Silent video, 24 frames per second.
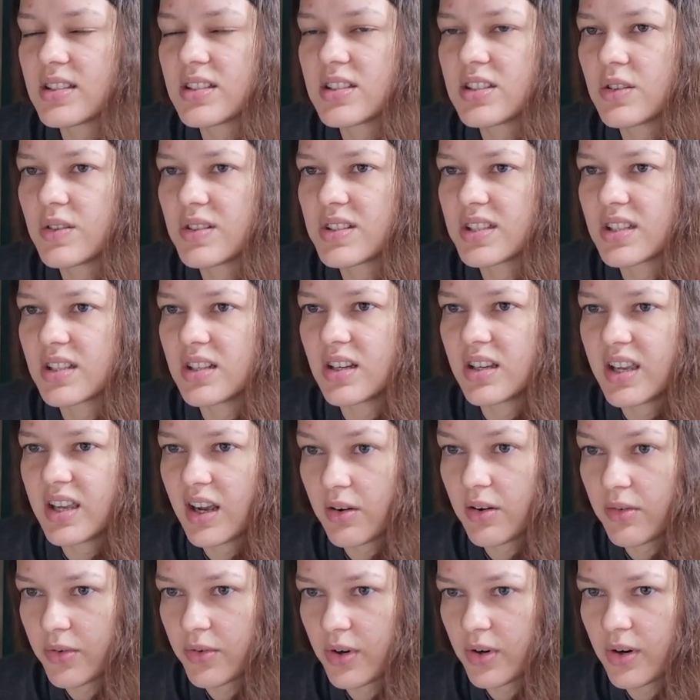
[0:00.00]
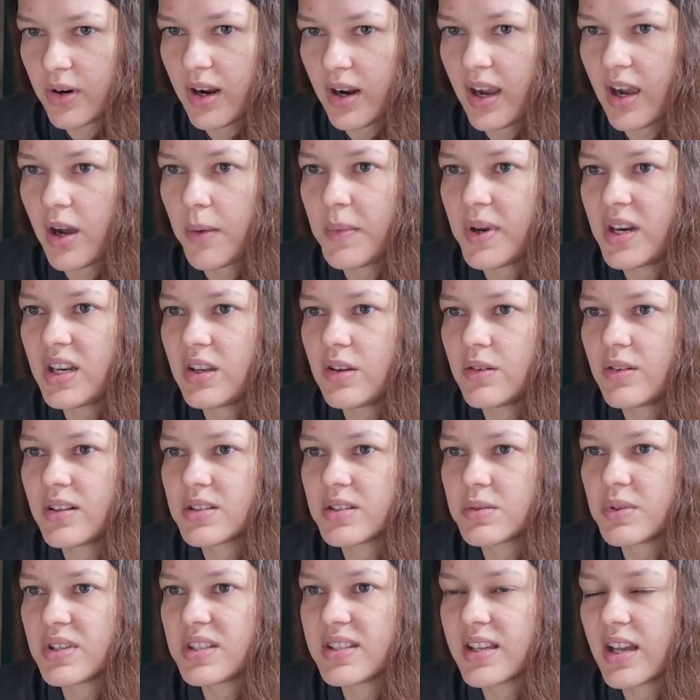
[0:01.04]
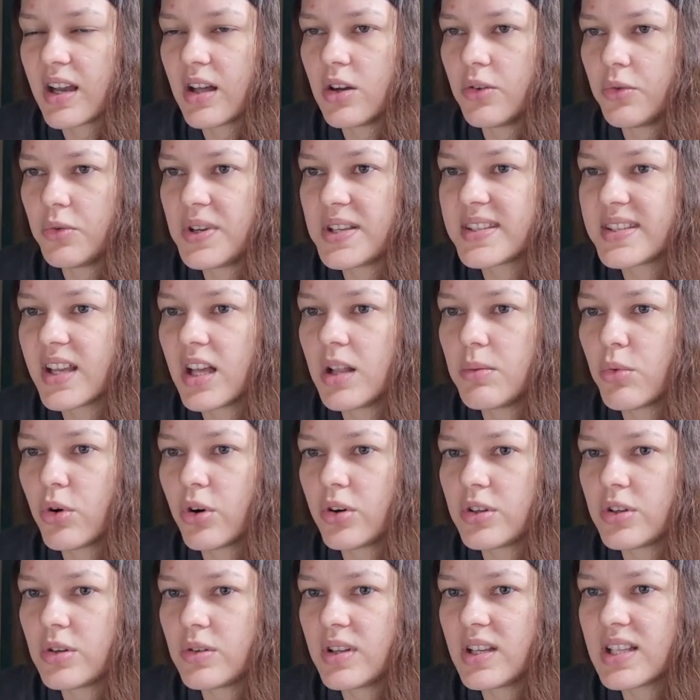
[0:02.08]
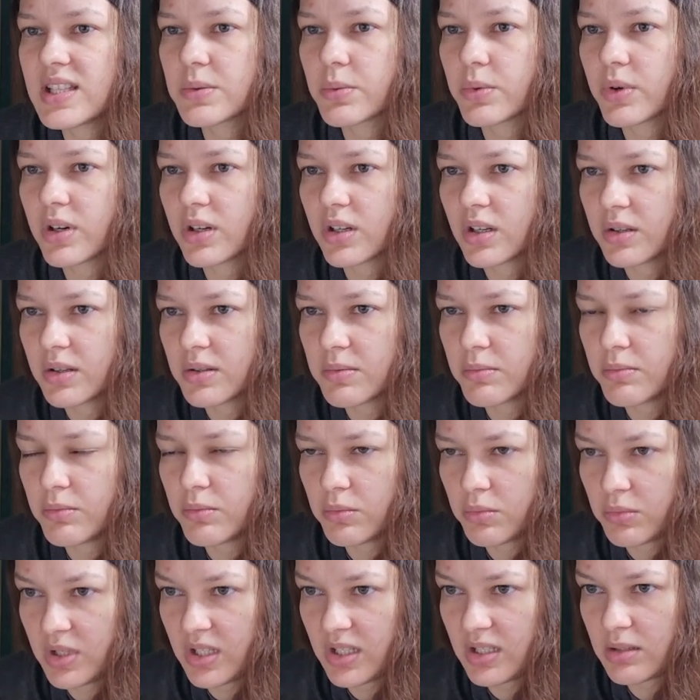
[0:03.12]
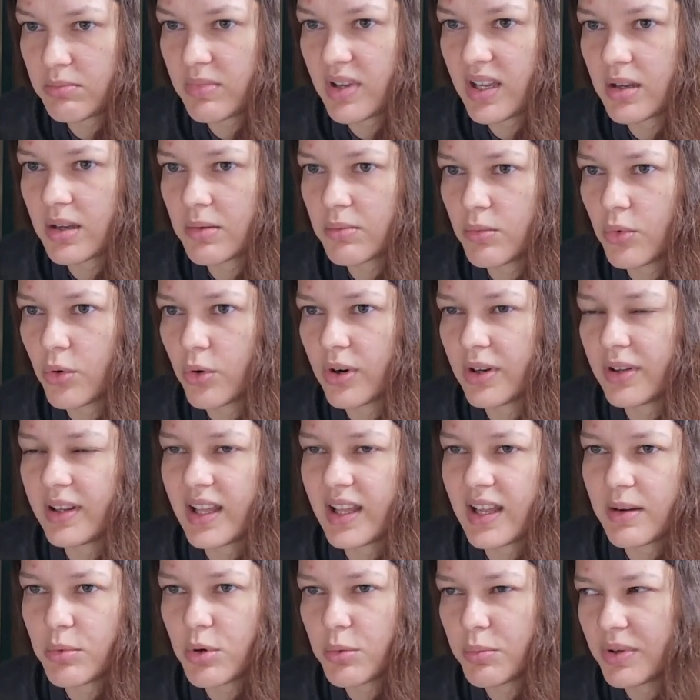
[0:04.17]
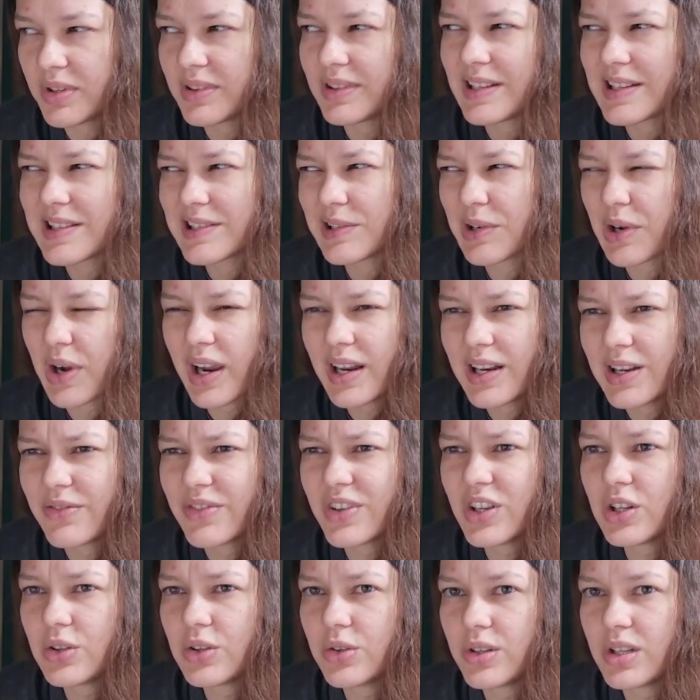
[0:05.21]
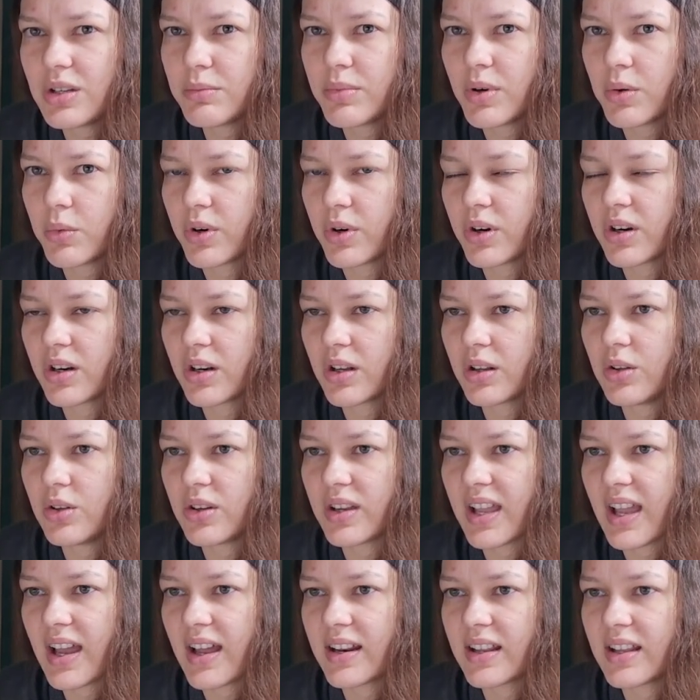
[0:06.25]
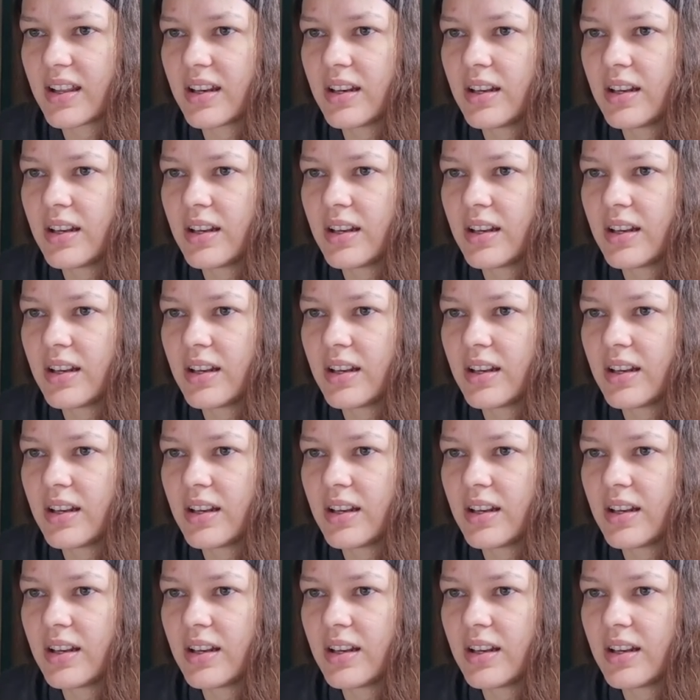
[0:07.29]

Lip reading: So it's going to account for how many units we sell. If we sell more units, we're going to need to make more in labor, but it's all kind of included, but we're going to look at it.